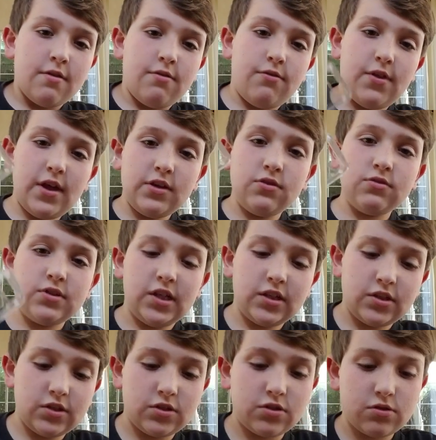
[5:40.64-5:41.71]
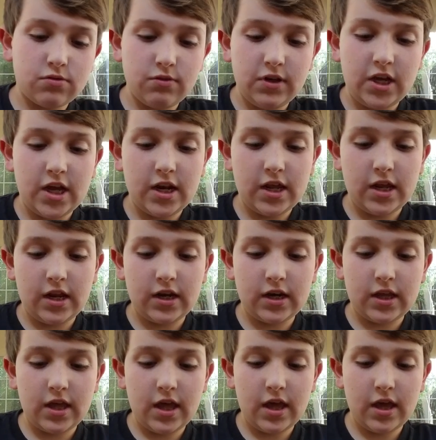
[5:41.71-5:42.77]
Then you take the screen
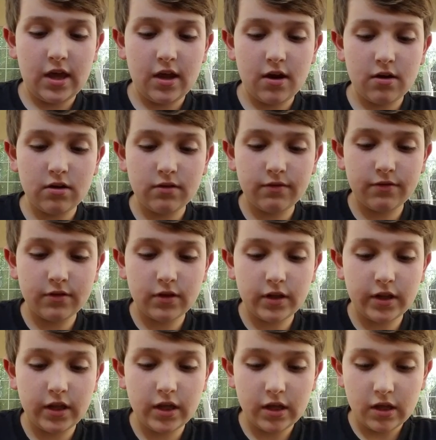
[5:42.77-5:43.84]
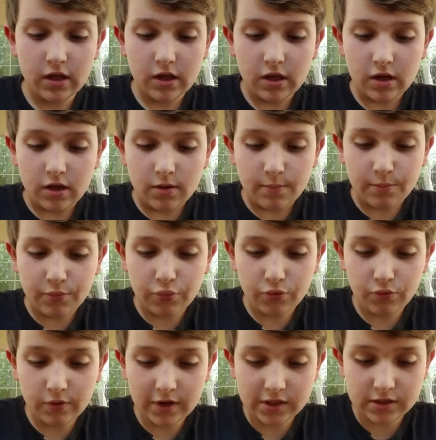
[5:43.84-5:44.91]
and carefully
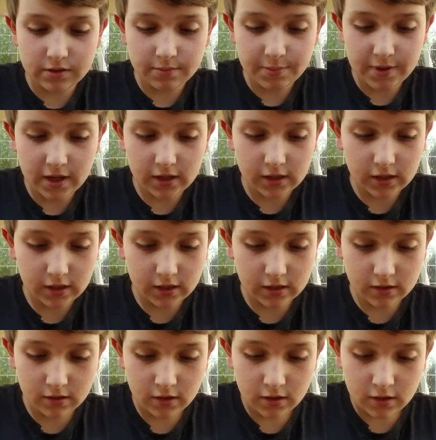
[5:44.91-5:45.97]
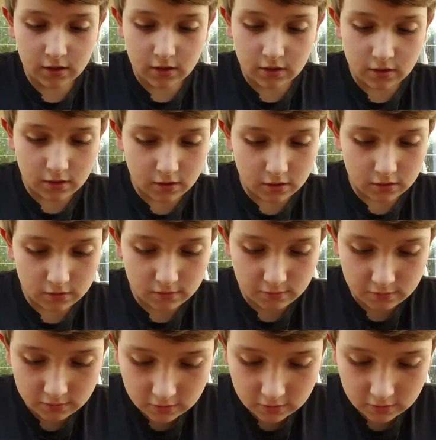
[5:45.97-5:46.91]
press it back in through